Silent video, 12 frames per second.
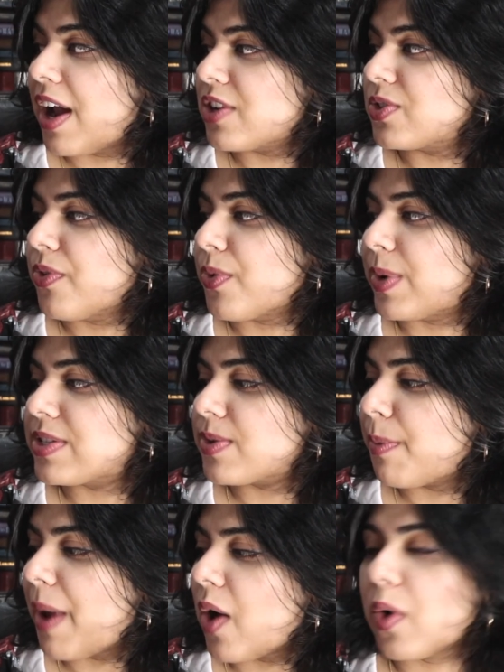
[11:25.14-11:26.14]
Fragile Threads
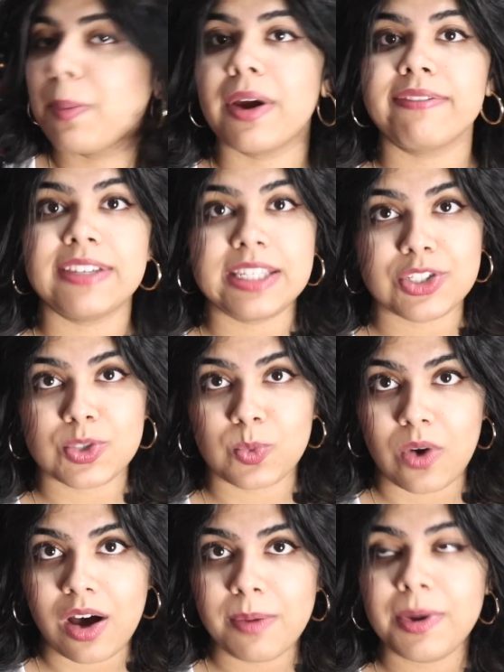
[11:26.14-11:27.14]
of Power by V.E.
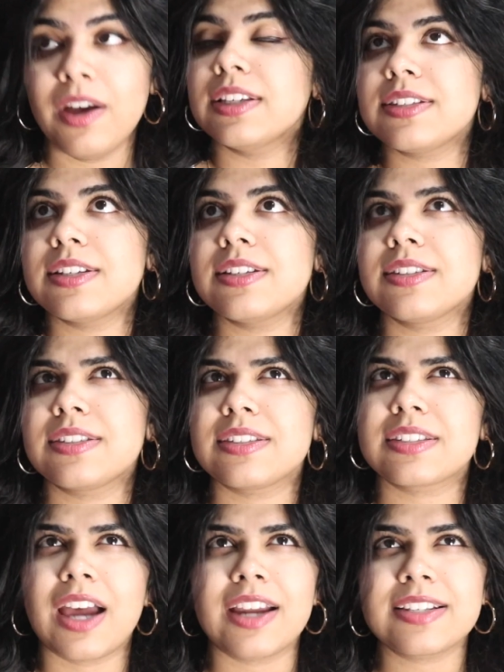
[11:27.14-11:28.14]
Schwab. This is
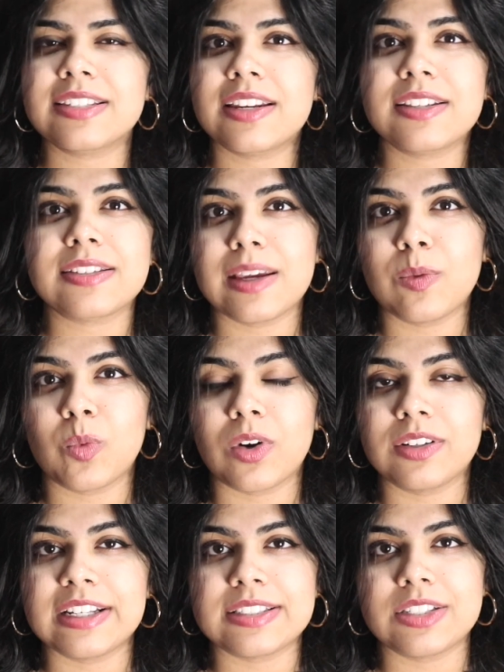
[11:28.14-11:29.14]
kind of set in the same
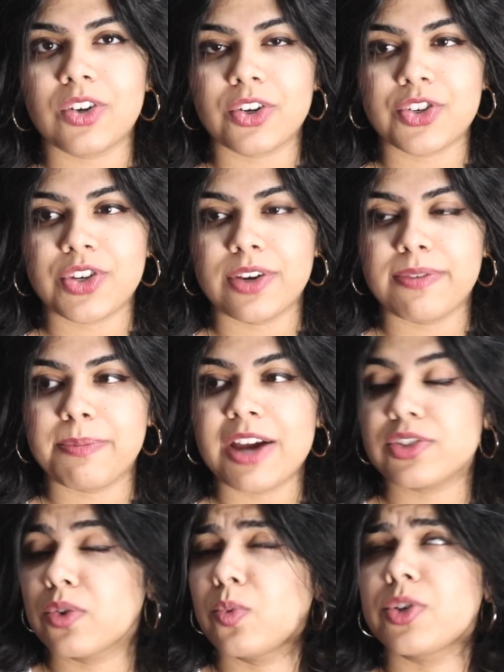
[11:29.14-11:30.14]
world as The Darker Shade of
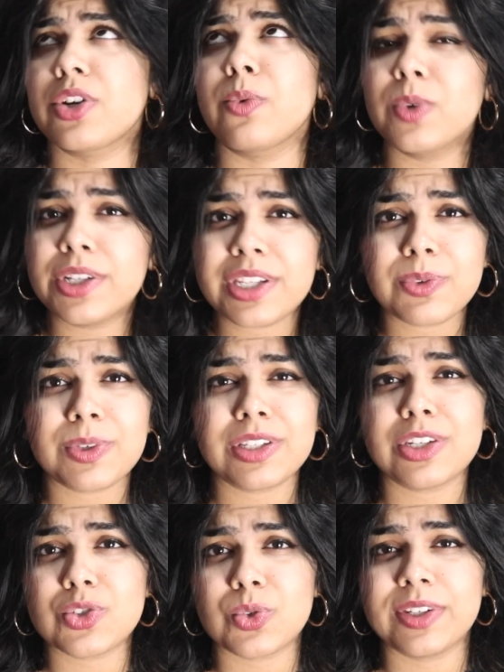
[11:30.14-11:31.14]
Magic, which I really,
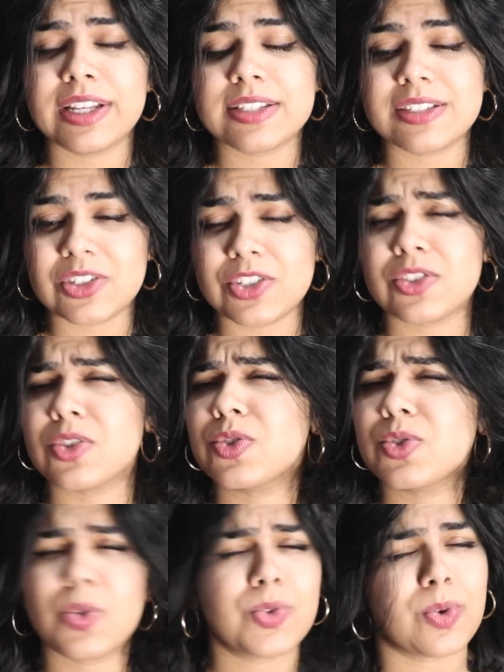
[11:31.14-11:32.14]
really enjoyed that series
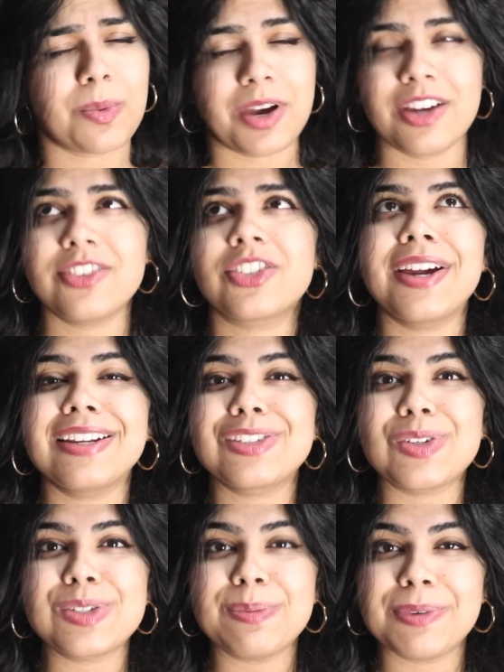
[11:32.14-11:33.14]
so, so much. But
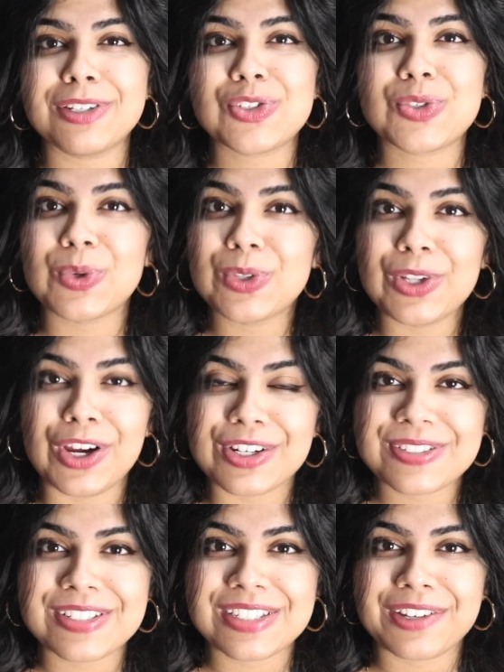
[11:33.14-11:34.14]
it's also been so
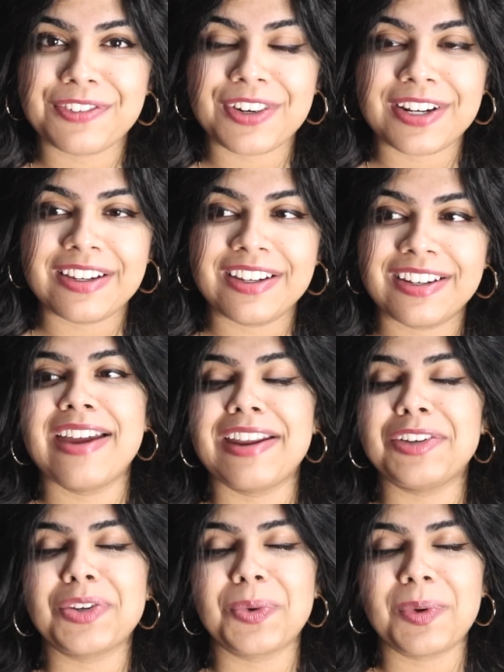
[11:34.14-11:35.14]
long since I've read it
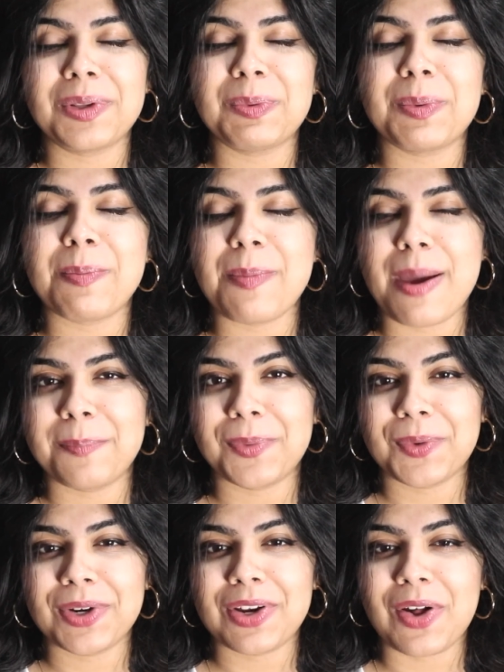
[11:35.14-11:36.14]
and I don't really
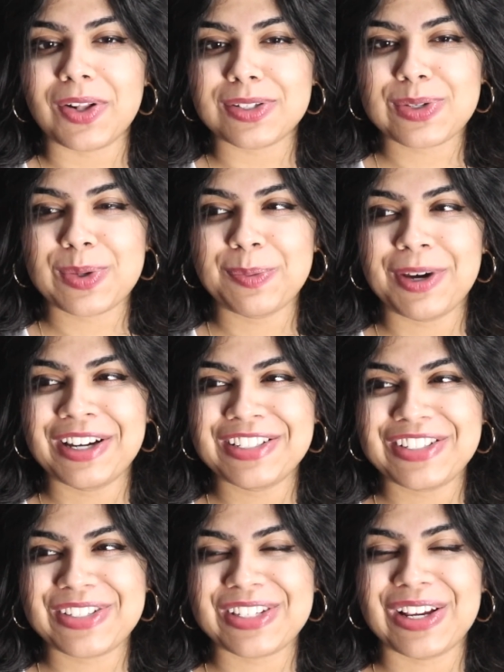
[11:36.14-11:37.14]
remember it all too much,
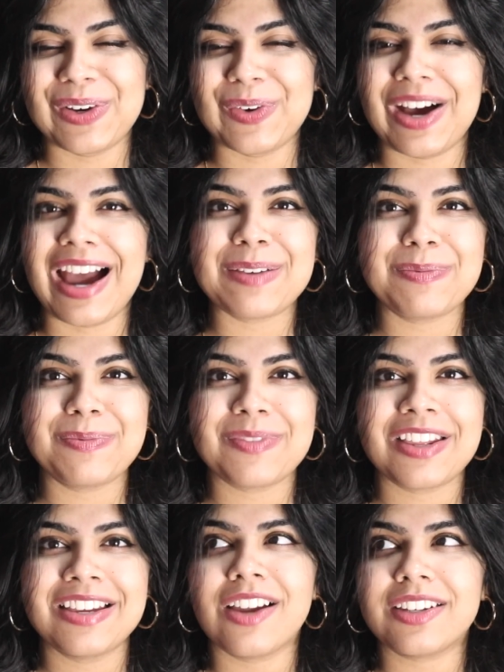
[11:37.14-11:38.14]
so I'm
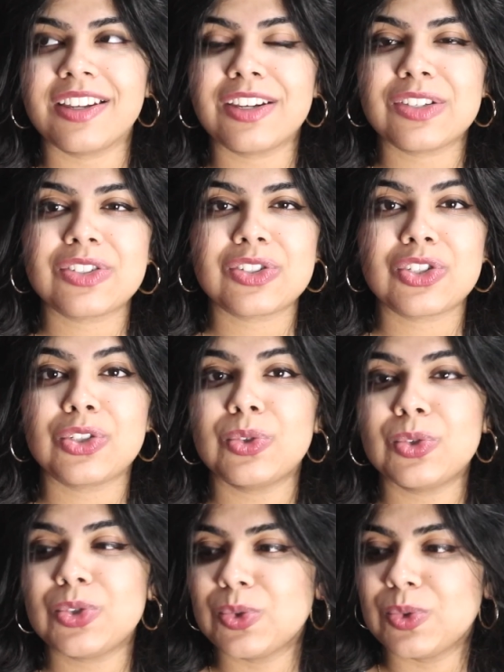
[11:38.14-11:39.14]
not getting
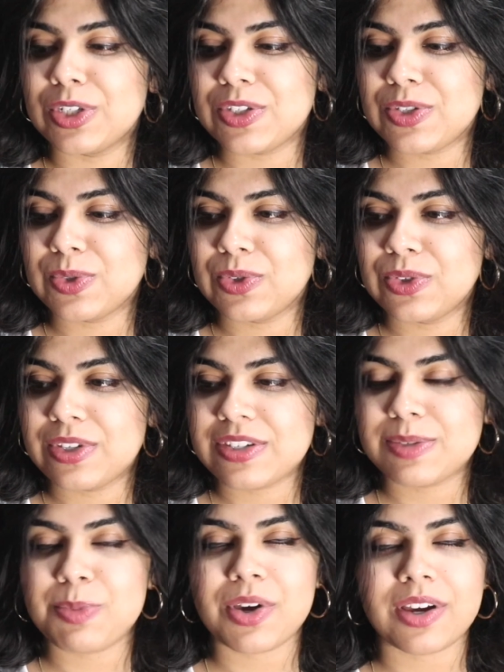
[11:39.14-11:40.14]
too too into
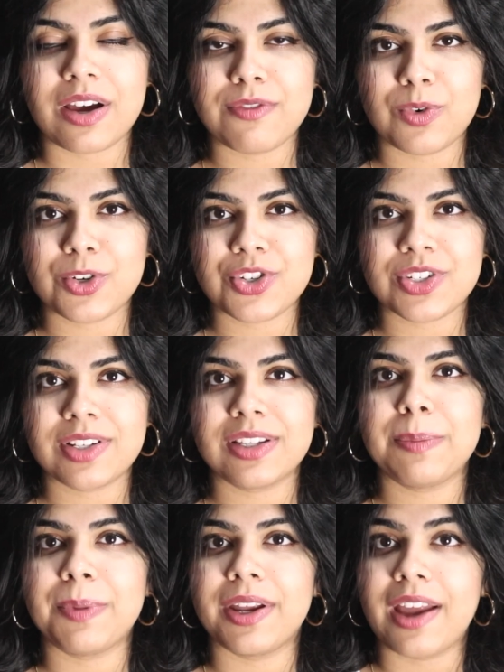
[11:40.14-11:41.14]
this book
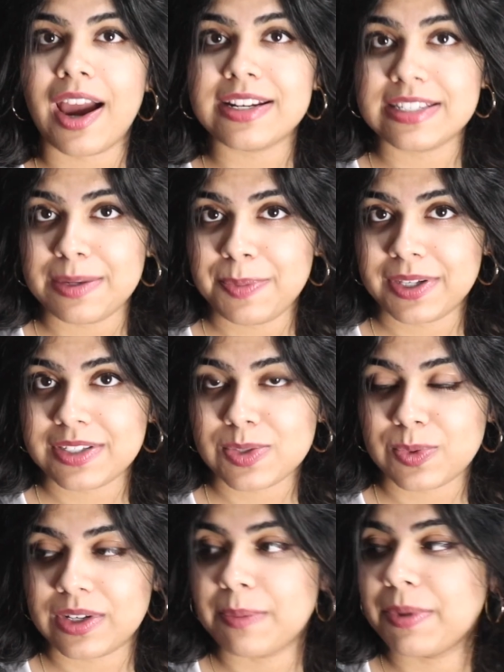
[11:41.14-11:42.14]
unfortunately but i did pick this
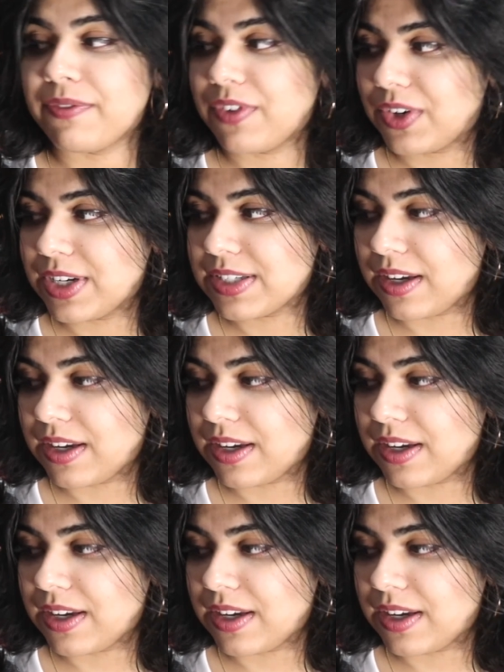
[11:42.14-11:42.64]
one up i'm very